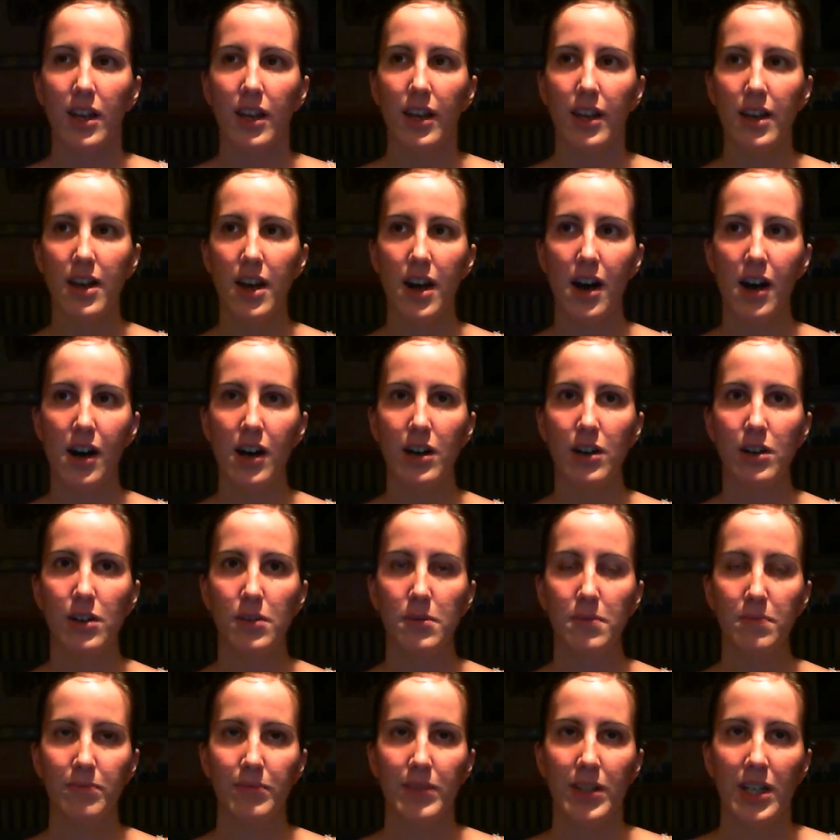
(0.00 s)

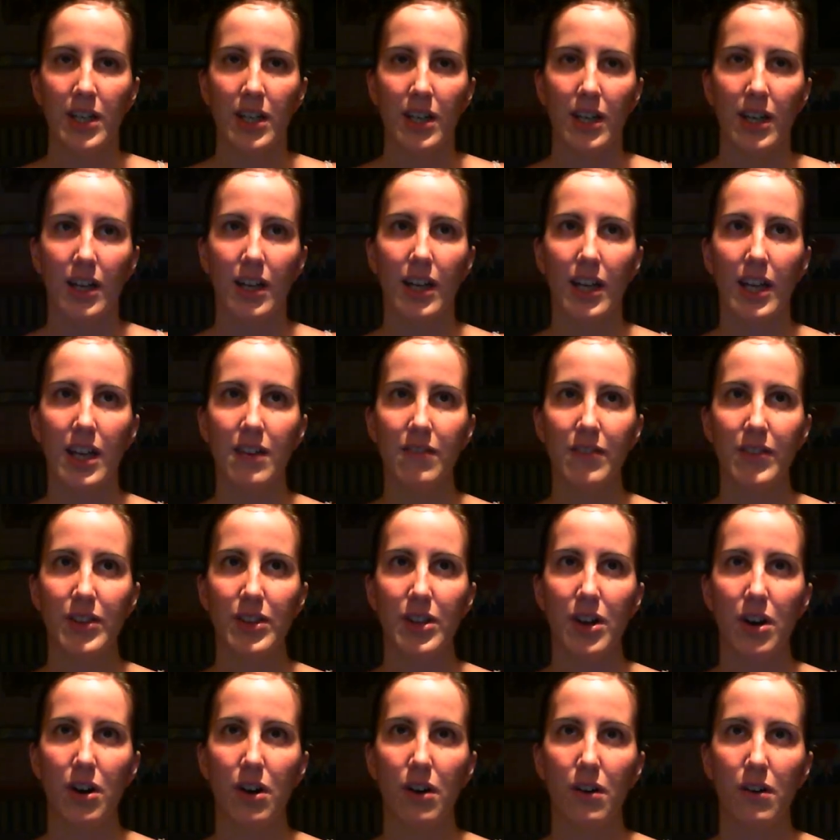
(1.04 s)
even
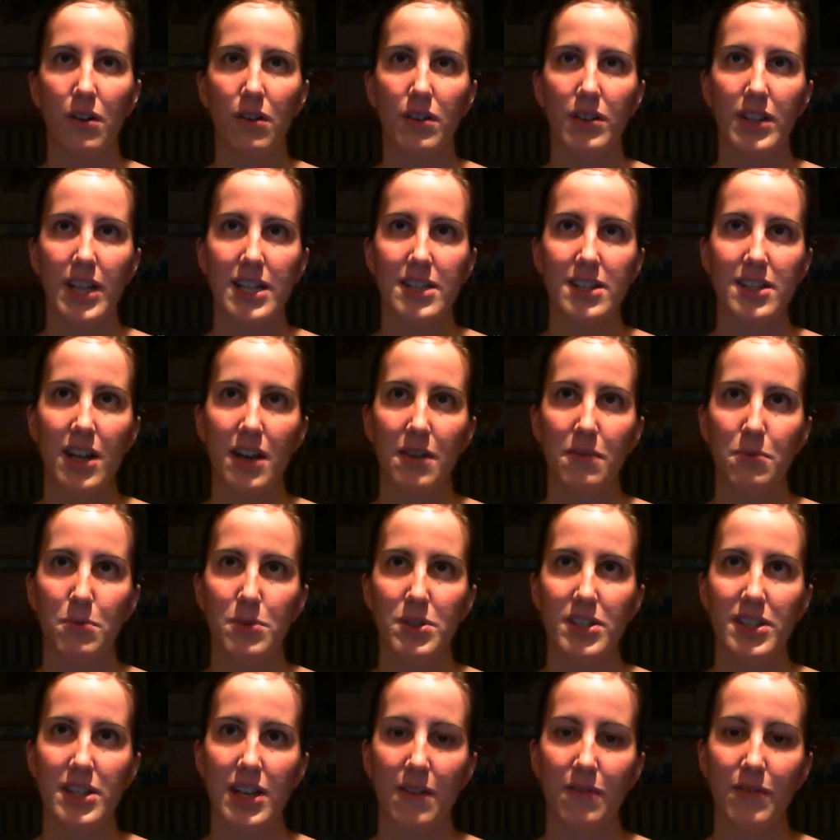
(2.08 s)
though that stuff
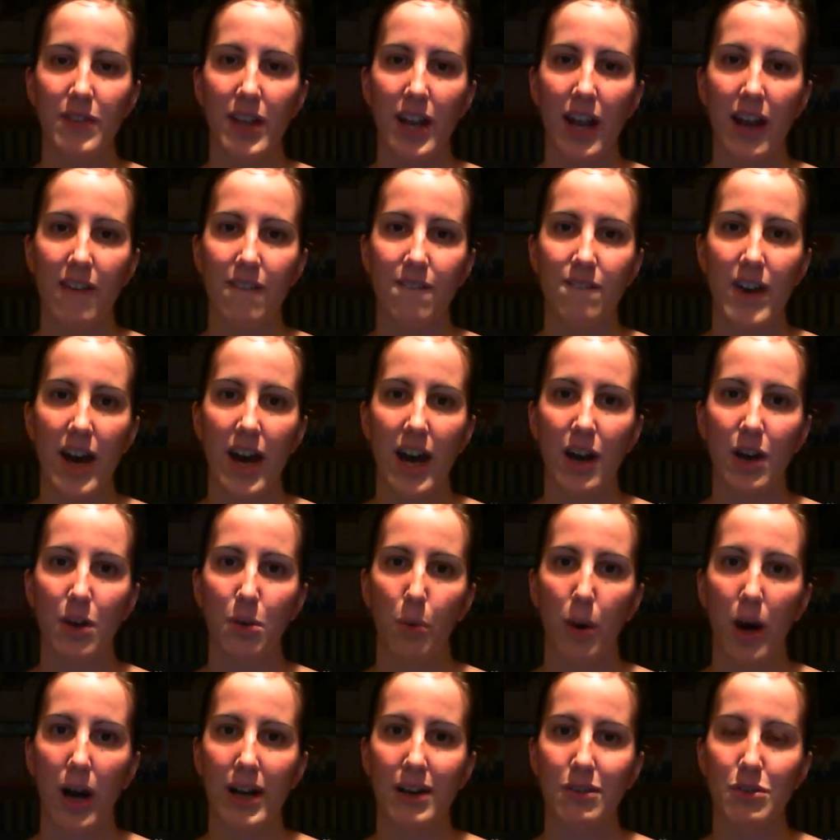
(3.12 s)
was stuff that I
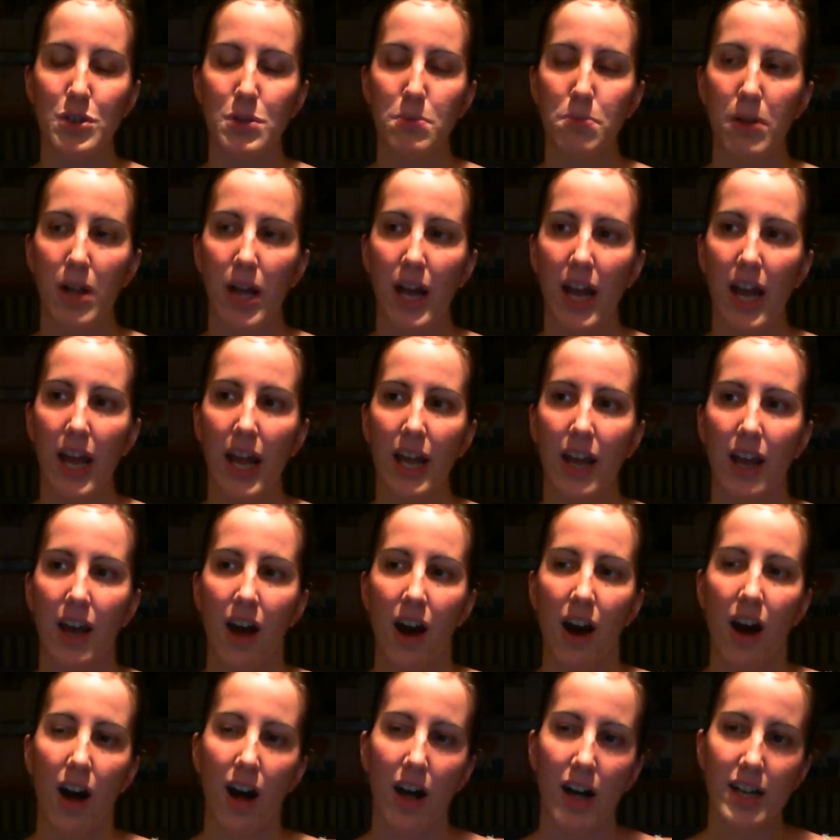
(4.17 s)
found while I was playing,
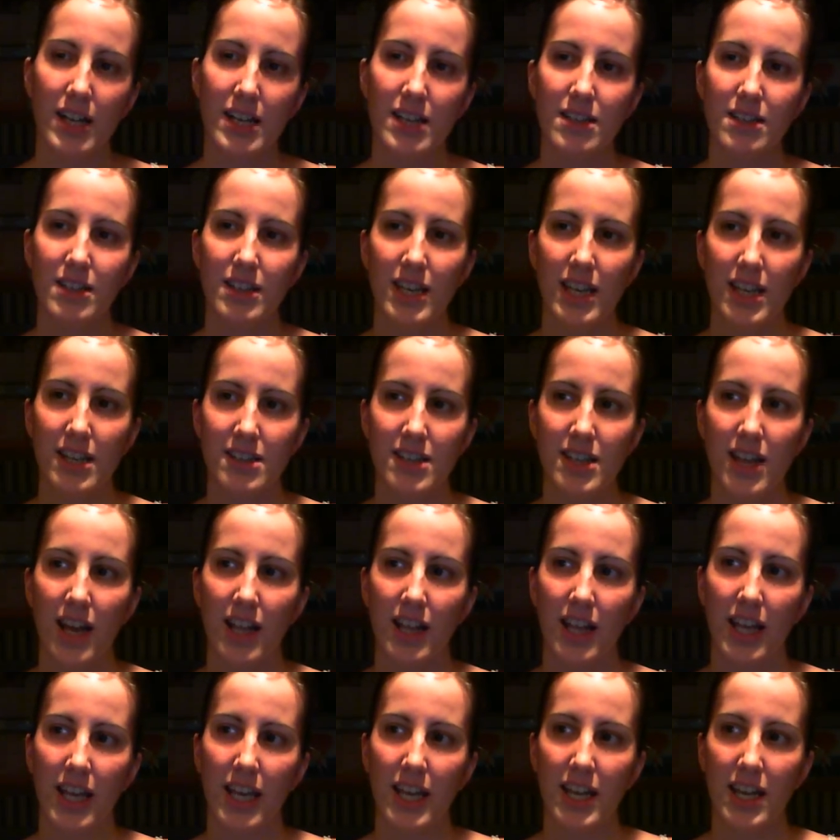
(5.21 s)
honestly, it's
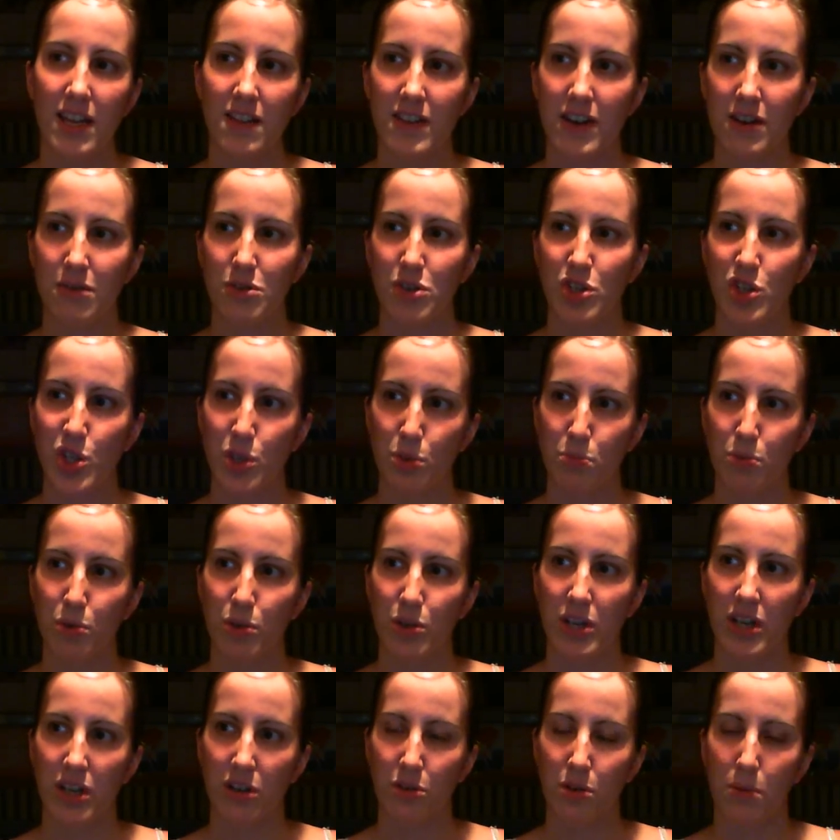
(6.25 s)
not like any of that was
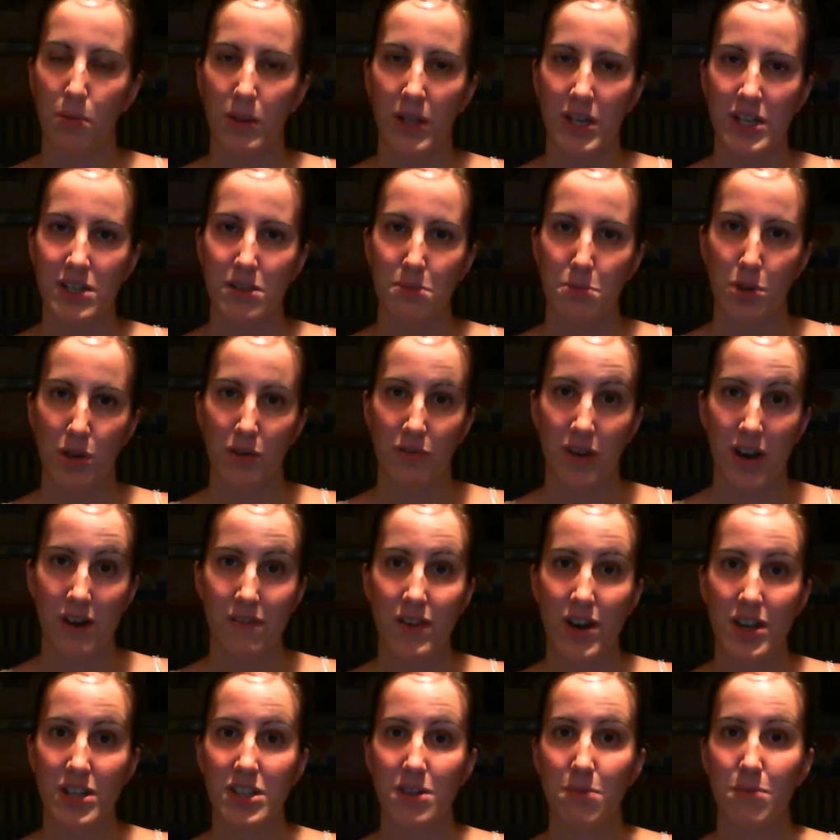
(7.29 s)
super irreplaceable. If I
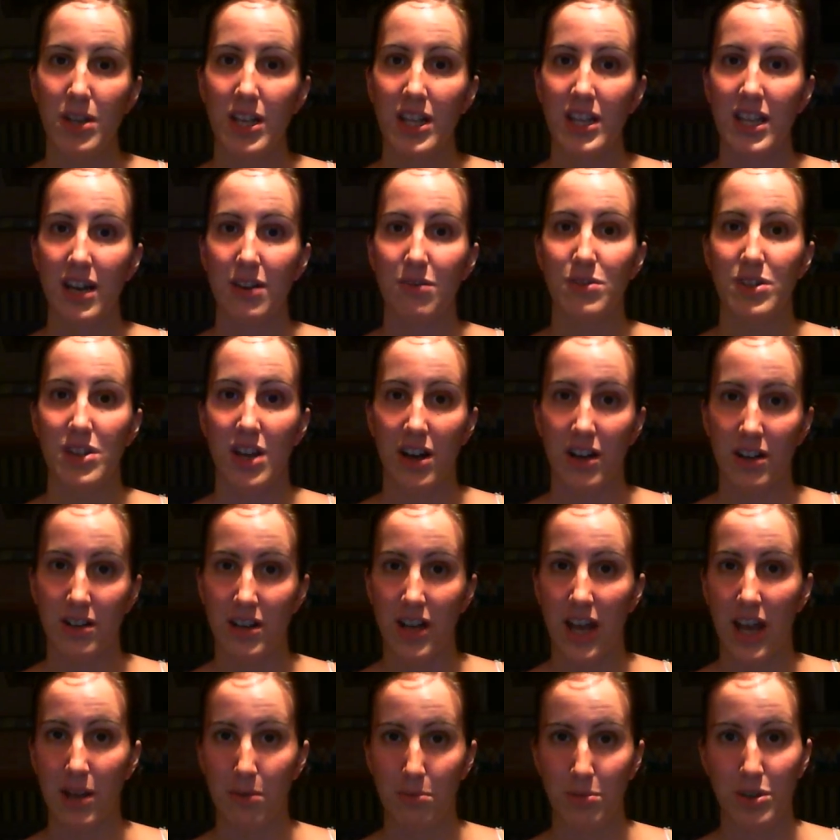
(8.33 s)
found something that was
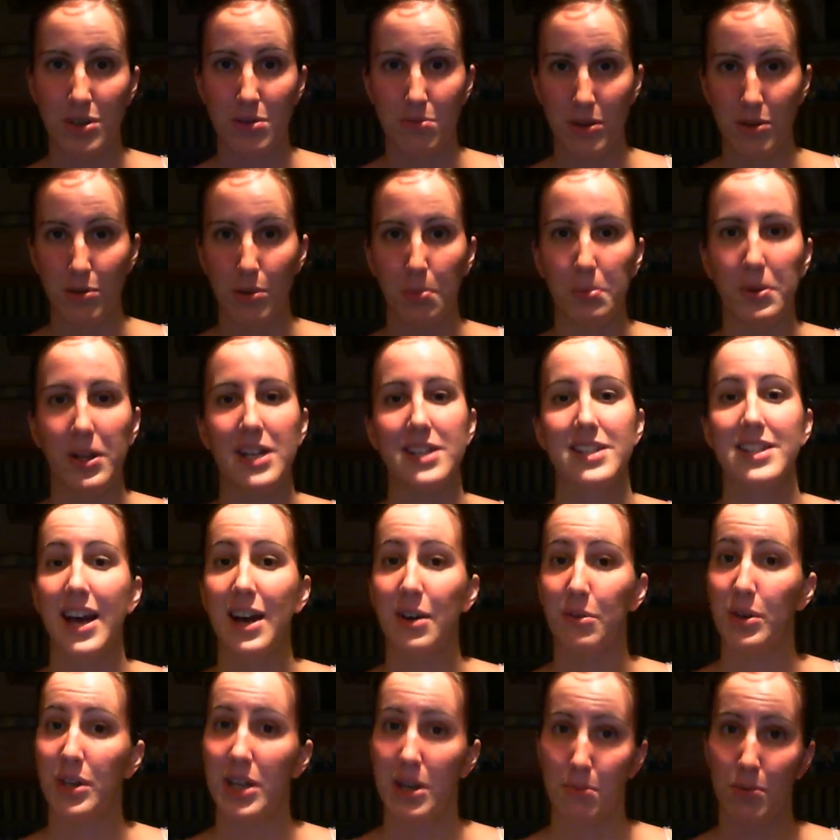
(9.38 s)
unable to be replaced,
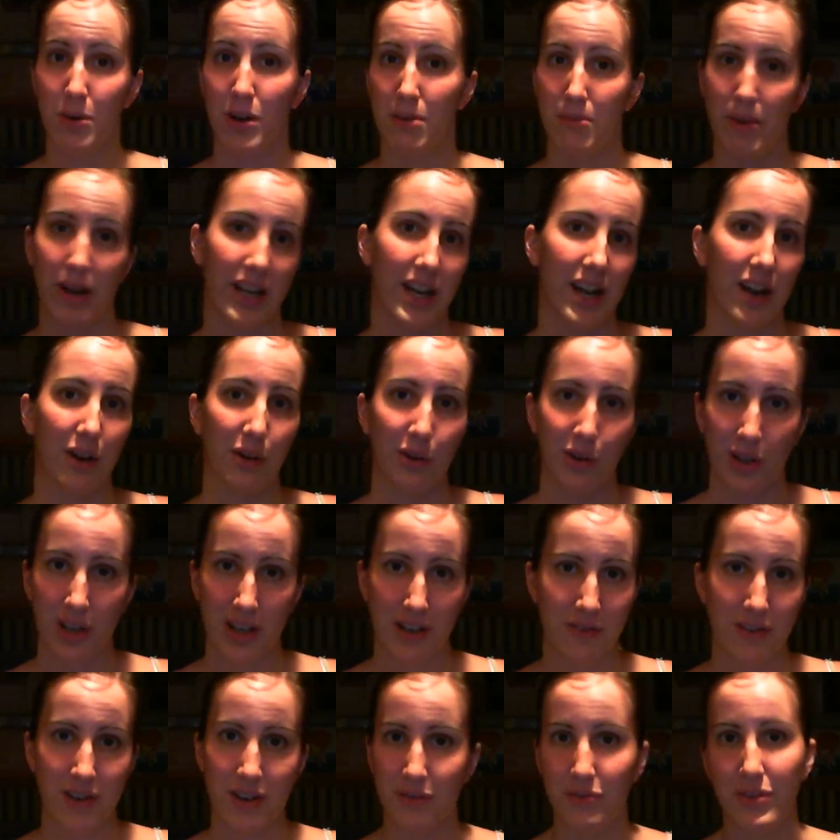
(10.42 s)
I would keep it on my character,
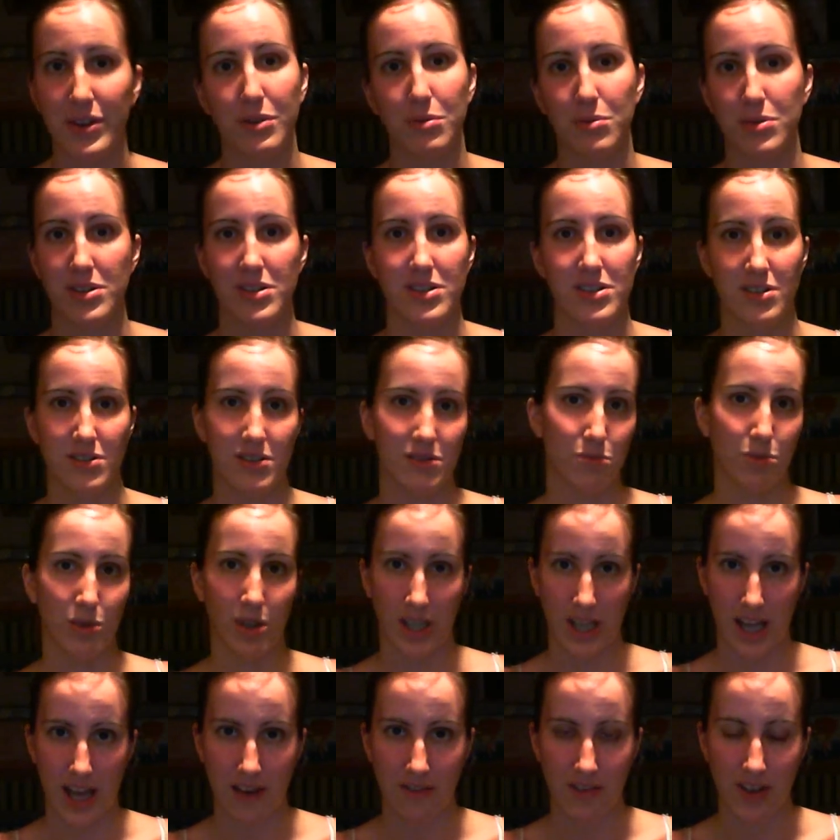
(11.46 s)
even if it was
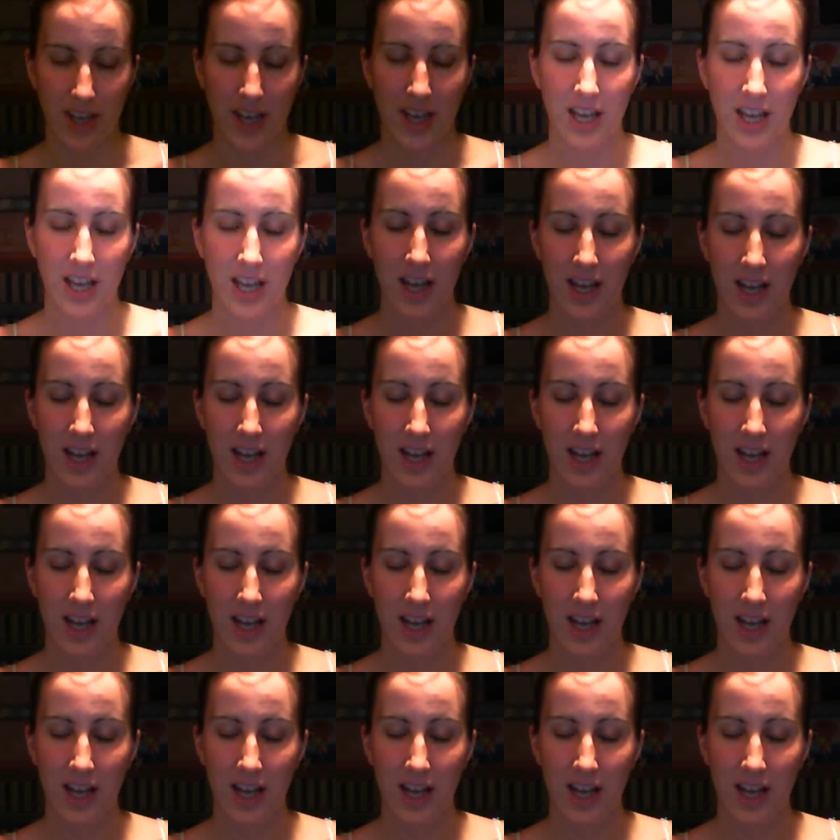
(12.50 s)
really heavy.